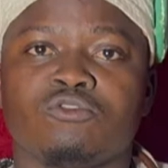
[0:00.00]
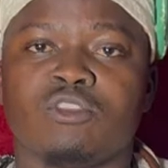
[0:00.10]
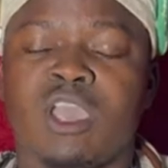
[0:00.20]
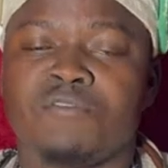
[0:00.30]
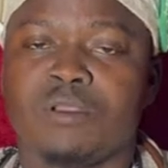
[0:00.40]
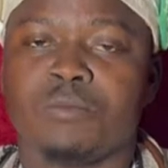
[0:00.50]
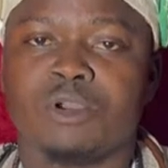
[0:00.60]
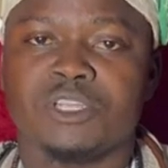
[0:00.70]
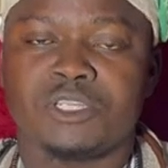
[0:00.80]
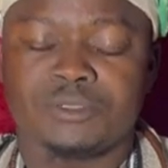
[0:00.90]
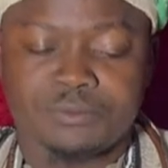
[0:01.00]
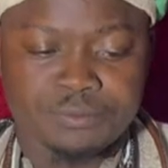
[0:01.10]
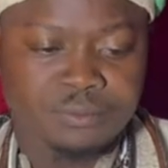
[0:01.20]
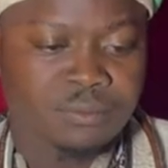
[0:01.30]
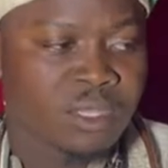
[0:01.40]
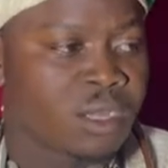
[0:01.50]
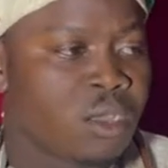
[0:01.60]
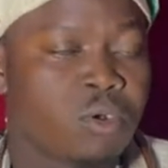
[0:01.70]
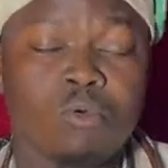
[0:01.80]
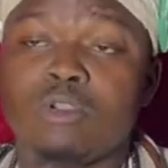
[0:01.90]
To everybody,
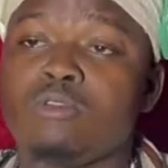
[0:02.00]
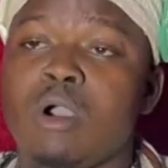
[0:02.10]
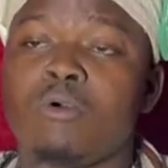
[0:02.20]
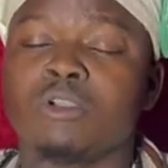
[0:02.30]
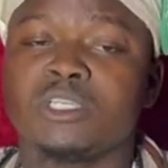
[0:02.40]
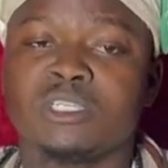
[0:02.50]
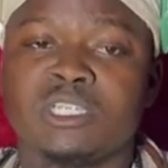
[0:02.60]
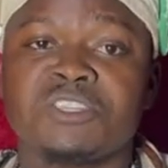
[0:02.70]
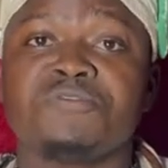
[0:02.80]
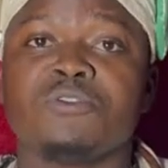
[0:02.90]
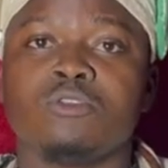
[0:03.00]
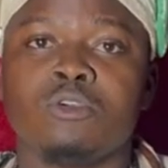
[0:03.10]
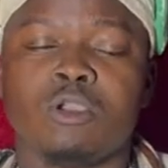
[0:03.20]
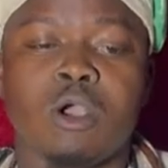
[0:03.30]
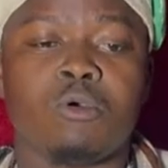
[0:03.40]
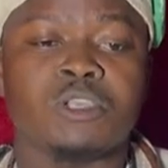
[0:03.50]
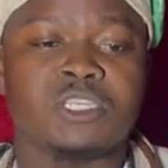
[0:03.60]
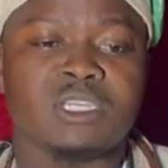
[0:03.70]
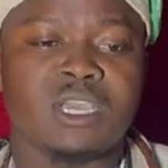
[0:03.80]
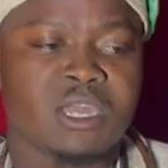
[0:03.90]
when you are watching this video, you are
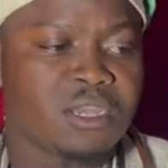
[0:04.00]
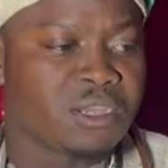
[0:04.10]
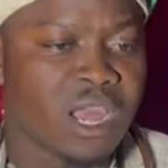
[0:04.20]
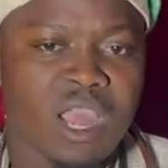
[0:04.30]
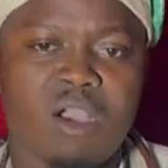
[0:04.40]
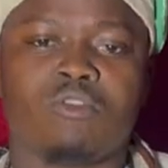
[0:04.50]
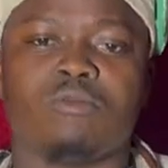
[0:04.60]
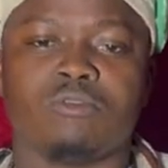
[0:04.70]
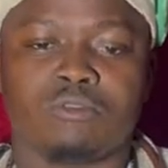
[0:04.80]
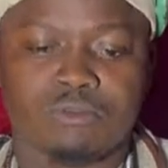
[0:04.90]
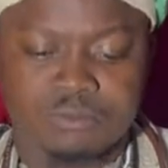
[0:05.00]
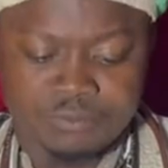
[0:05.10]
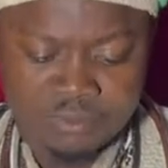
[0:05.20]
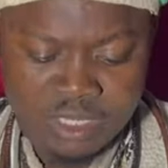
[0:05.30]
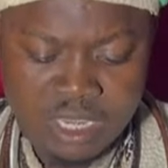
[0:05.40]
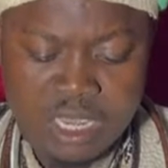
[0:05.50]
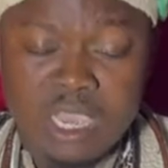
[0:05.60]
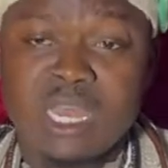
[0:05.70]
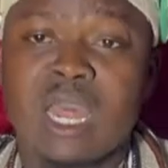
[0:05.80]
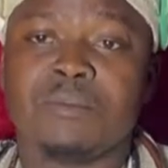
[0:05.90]
watching the great Yakubu,
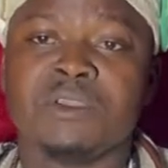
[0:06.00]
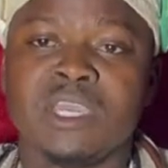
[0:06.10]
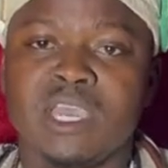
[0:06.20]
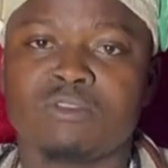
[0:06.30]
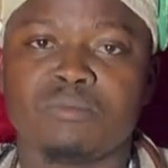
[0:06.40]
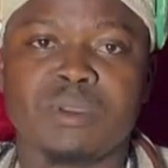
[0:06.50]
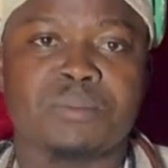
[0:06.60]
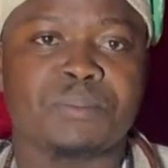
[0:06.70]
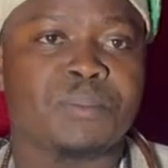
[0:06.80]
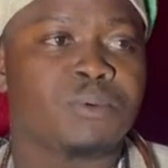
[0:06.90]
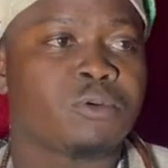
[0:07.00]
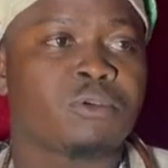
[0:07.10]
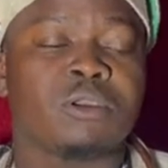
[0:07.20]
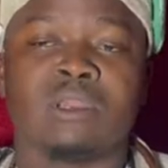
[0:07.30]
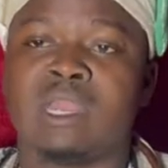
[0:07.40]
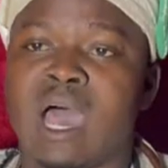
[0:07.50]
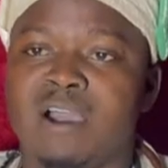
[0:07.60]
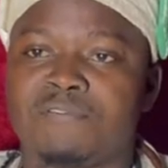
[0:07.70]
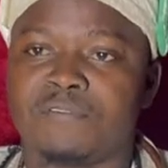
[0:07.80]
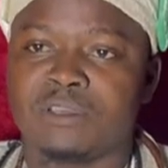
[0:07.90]
and I'm here to make people
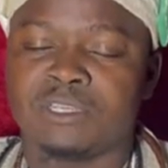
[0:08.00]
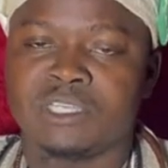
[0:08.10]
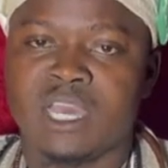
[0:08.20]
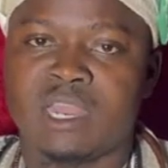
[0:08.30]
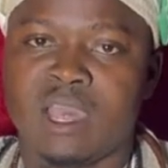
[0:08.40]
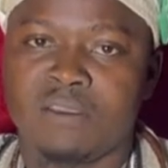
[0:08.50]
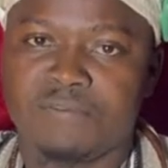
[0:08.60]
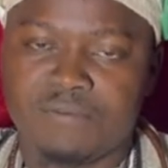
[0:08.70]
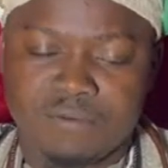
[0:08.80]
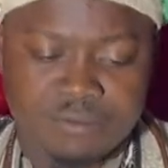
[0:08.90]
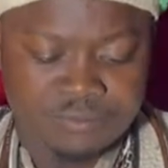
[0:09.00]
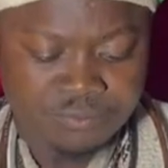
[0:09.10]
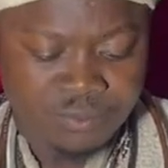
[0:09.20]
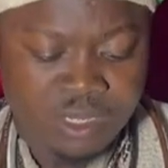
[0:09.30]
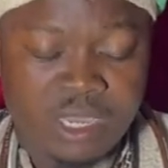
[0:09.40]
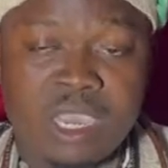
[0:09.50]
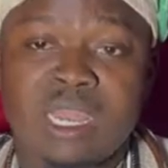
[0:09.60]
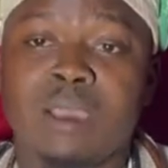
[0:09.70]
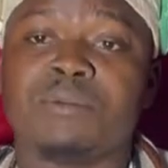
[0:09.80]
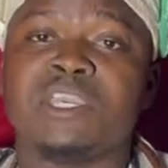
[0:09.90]
laugh in their life,
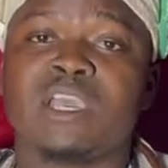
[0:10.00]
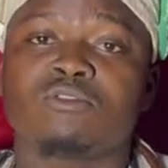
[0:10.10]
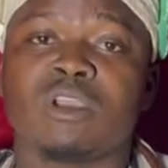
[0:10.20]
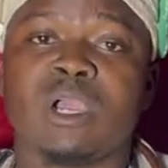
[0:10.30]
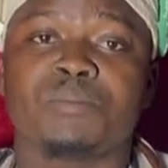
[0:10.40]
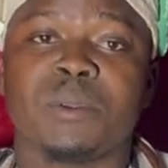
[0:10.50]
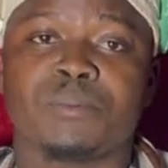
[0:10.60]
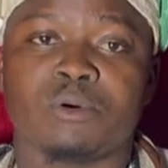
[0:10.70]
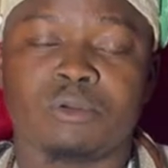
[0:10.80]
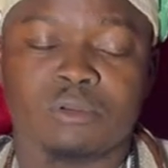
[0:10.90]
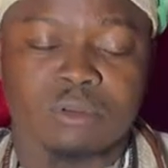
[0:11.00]
and I'm here to help people,